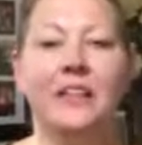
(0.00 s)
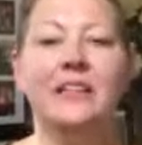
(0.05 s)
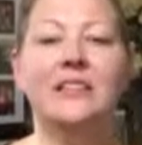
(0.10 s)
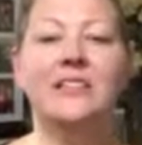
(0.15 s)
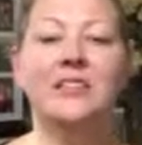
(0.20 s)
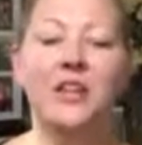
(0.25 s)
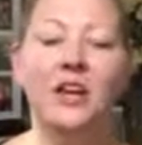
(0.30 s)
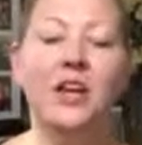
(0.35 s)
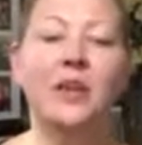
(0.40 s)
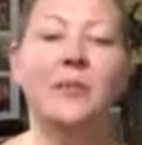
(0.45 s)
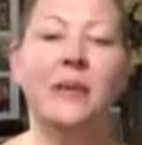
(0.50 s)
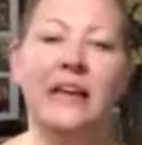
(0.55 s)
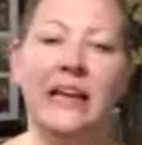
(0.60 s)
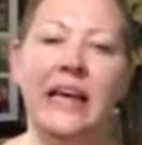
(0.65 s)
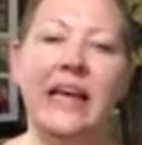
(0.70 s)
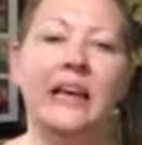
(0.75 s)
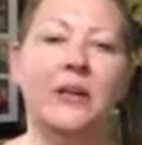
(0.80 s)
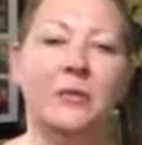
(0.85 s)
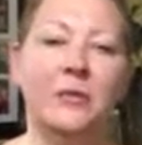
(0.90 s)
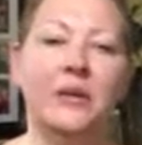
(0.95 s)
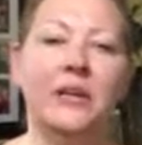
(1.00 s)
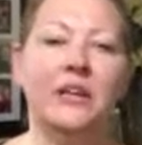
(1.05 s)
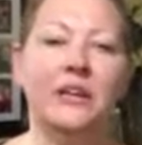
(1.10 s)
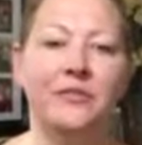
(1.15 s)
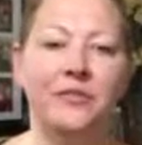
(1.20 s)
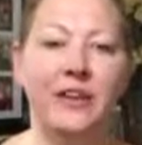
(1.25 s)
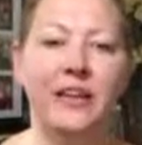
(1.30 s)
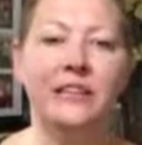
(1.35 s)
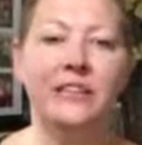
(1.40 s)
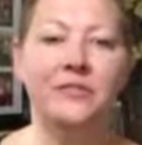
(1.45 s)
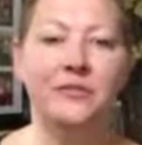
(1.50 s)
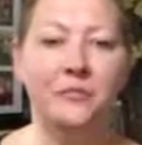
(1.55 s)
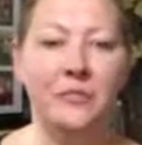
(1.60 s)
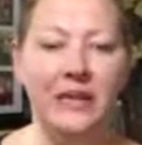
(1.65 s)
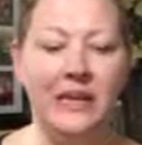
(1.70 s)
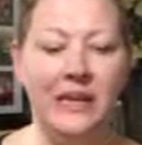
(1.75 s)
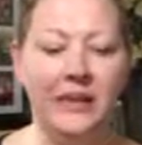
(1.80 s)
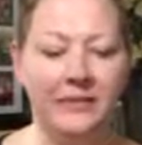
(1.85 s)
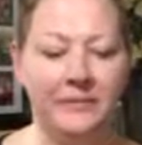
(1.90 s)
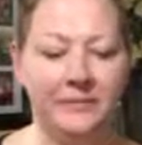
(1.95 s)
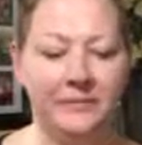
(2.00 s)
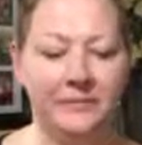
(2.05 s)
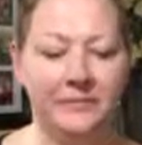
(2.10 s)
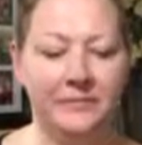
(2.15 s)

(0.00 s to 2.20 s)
Let's talk about how to run an effective meeting.